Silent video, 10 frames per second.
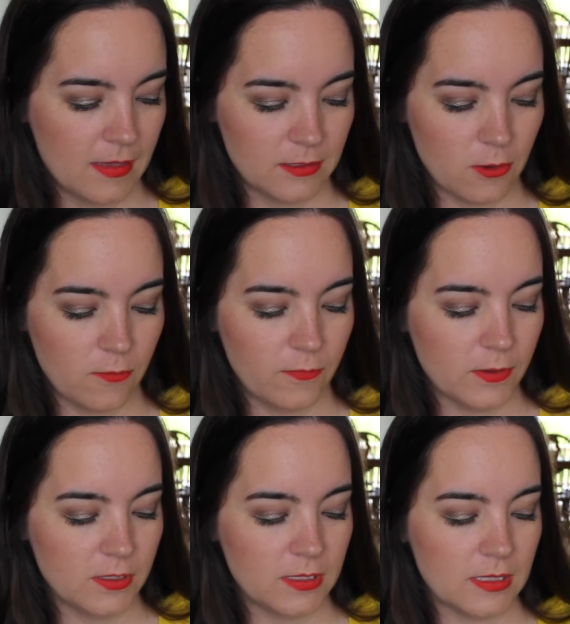So
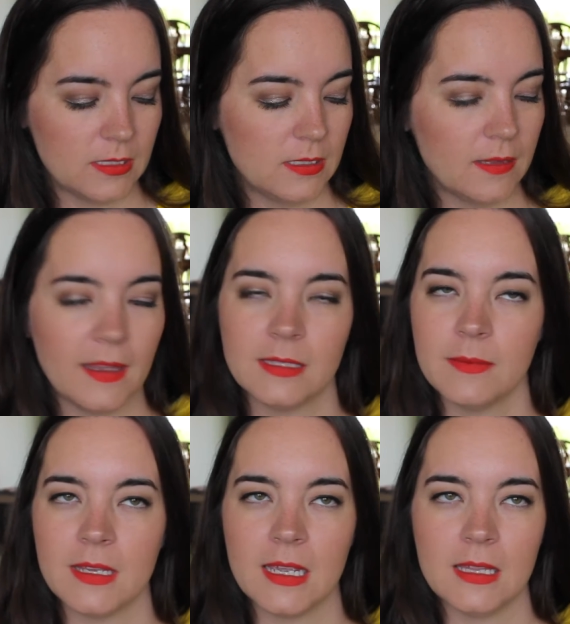first is, last
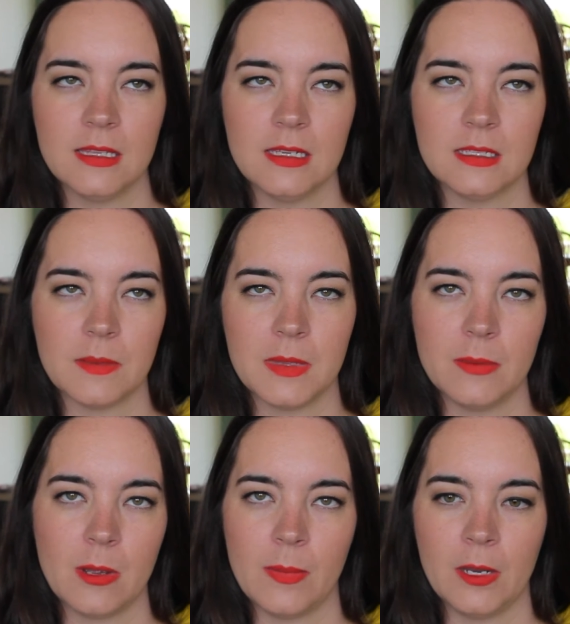month I had the Something
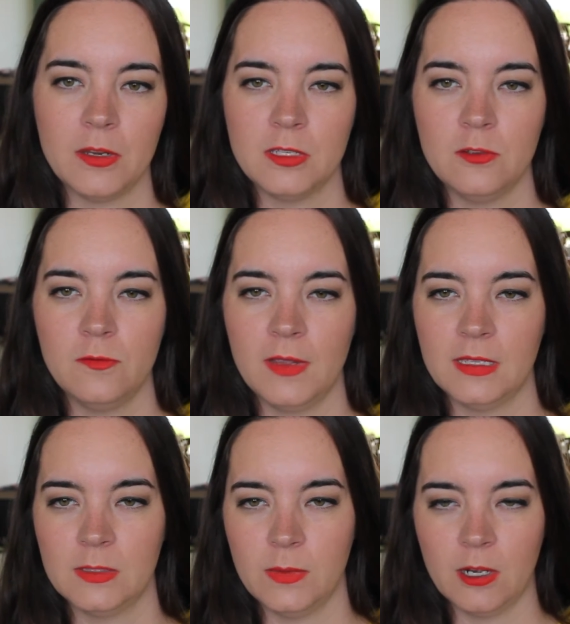About Berry Too
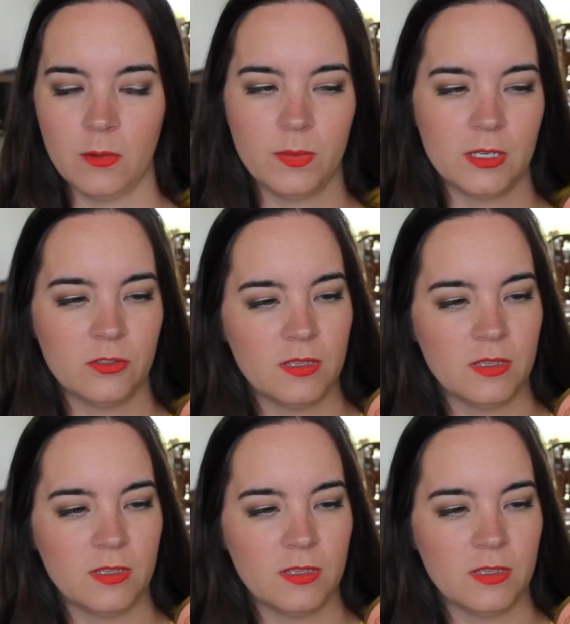Faced Sweetheart Blush.